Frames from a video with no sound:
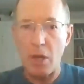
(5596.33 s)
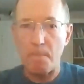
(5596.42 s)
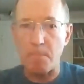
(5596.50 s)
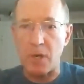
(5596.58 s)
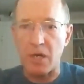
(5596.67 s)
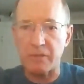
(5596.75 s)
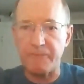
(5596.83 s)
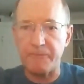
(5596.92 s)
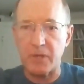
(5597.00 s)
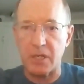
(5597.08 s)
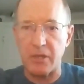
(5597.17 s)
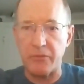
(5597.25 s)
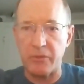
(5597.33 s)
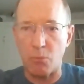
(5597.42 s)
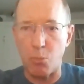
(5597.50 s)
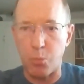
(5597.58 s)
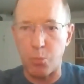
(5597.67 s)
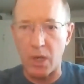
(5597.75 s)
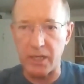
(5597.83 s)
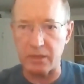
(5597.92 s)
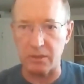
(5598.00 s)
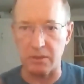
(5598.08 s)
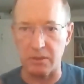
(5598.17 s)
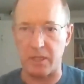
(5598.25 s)
modify the
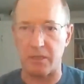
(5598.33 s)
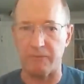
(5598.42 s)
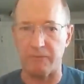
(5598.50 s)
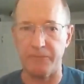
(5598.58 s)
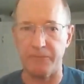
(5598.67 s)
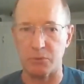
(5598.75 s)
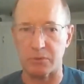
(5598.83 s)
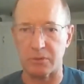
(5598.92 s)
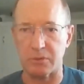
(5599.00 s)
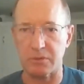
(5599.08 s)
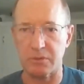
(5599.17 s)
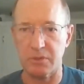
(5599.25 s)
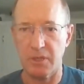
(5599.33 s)
wildland fuels